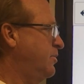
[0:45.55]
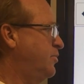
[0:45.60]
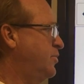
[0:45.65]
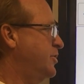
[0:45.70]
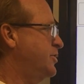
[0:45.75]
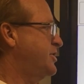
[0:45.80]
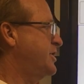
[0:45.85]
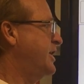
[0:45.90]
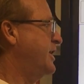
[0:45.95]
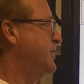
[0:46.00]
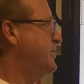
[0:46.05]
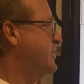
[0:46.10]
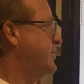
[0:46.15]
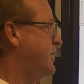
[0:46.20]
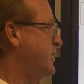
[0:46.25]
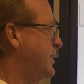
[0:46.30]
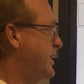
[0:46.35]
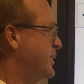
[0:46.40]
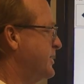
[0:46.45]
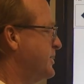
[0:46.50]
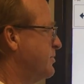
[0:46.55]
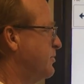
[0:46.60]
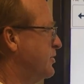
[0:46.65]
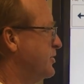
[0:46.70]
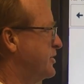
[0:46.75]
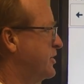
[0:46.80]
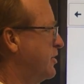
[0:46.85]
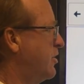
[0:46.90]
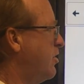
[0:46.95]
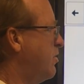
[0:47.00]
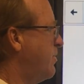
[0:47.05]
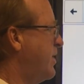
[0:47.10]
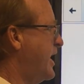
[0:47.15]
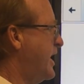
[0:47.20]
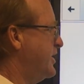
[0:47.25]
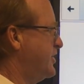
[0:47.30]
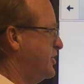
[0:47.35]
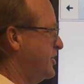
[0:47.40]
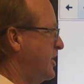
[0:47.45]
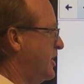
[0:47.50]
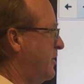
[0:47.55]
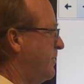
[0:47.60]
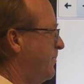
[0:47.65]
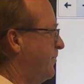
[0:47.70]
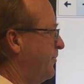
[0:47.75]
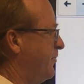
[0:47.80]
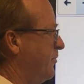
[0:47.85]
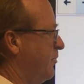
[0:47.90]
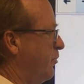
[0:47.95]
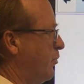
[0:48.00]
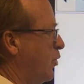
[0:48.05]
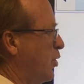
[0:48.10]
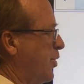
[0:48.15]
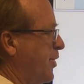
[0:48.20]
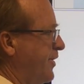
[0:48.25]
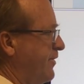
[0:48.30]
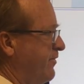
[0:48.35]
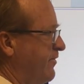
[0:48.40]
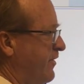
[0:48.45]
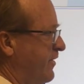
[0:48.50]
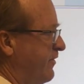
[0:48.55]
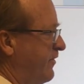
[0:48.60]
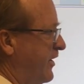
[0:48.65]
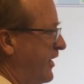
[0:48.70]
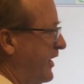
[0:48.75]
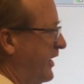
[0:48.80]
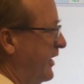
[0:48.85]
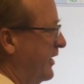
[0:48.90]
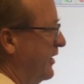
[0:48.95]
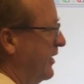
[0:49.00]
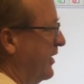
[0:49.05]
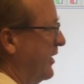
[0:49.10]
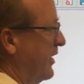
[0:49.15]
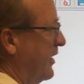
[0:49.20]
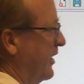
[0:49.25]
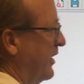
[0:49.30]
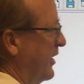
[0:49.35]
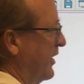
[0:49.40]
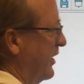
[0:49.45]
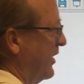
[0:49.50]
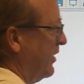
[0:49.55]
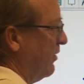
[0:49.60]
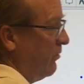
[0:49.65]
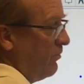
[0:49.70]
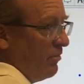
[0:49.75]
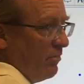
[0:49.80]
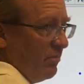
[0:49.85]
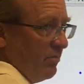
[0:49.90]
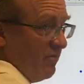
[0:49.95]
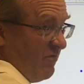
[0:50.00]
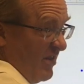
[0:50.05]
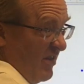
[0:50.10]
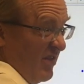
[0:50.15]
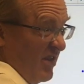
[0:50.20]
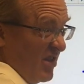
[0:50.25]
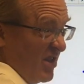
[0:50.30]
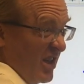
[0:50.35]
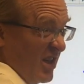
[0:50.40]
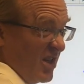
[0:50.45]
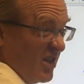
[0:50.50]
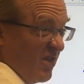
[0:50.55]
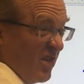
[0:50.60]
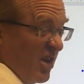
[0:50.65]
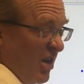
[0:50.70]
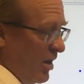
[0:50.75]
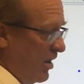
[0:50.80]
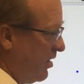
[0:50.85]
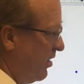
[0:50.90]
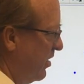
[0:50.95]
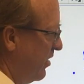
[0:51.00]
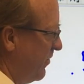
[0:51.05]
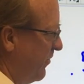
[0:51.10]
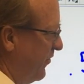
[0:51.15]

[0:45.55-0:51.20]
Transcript: percents, and decimals that all match up. 0.50, 50 cents of a dollar.